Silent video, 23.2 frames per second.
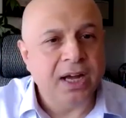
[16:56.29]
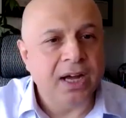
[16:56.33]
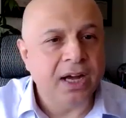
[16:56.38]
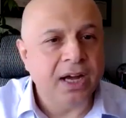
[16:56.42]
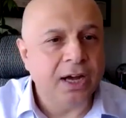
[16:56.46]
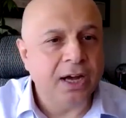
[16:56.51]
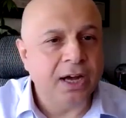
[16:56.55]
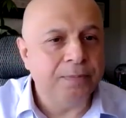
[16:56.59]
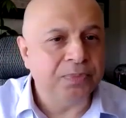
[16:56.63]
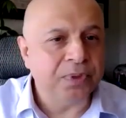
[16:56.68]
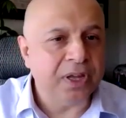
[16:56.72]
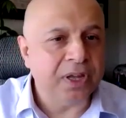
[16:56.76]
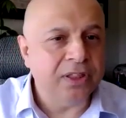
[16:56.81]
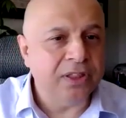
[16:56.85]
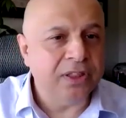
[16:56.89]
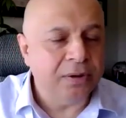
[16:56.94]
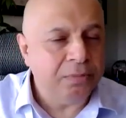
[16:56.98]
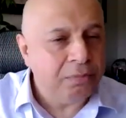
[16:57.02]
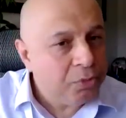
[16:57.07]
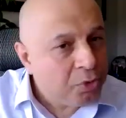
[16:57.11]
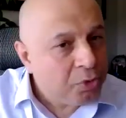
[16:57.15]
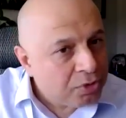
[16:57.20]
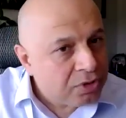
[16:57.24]

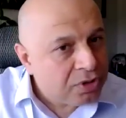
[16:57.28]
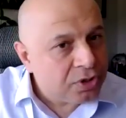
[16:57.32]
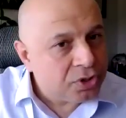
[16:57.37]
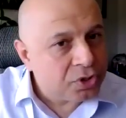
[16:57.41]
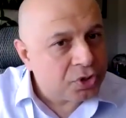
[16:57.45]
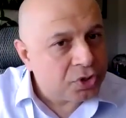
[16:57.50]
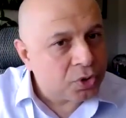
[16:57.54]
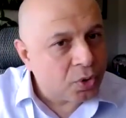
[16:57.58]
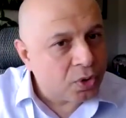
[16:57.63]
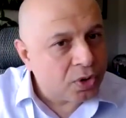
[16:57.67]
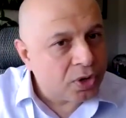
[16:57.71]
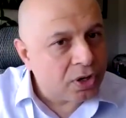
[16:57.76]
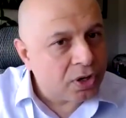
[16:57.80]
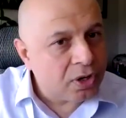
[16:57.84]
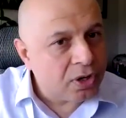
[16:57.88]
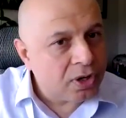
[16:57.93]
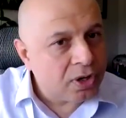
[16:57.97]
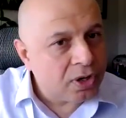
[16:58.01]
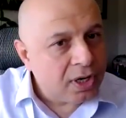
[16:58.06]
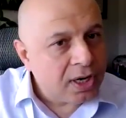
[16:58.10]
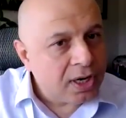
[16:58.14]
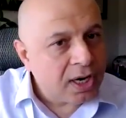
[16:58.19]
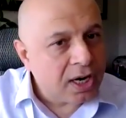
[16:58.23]
the mood
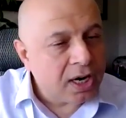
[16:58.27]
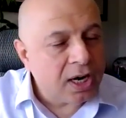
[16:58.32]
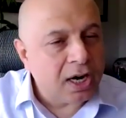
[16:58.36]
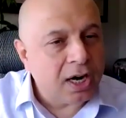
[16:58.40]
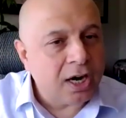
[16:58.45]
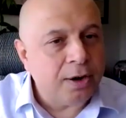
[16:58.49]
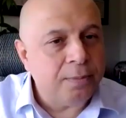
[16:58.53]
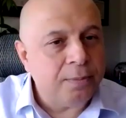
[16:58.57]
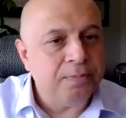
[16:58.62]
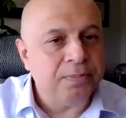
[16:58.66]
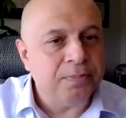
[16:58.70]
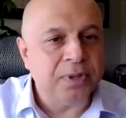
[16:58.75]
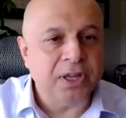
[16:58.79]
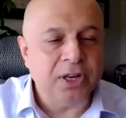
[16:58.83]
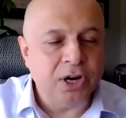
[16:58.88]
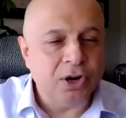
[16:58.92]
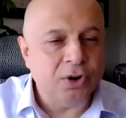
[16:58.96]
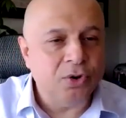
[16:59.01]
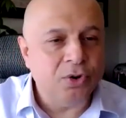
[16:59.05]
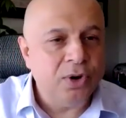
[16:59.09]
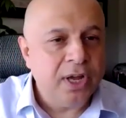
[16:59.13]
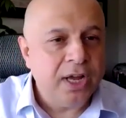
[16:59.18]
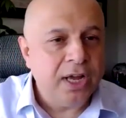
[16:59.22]
disorder,
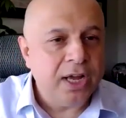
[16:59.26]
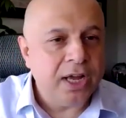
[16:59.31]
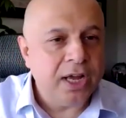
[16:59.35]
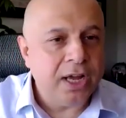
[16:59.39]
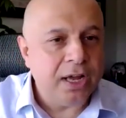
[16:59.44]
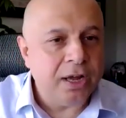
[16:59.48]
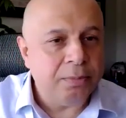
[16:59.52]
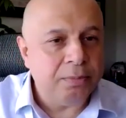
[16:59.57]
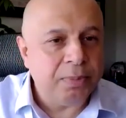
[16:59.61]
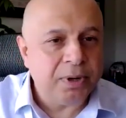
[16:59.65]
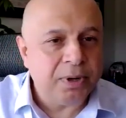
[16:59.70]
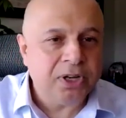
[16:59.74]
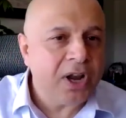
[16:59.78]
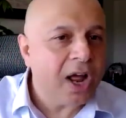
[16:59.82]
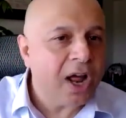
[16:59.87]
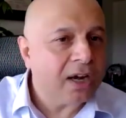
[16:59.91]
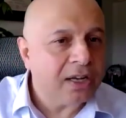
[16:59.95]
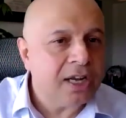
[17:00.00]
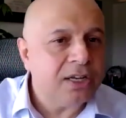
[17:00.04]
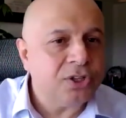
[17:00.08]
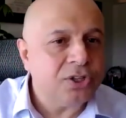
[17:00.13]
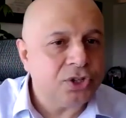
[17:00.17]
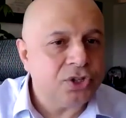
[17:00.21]
but
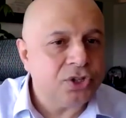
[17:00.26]
not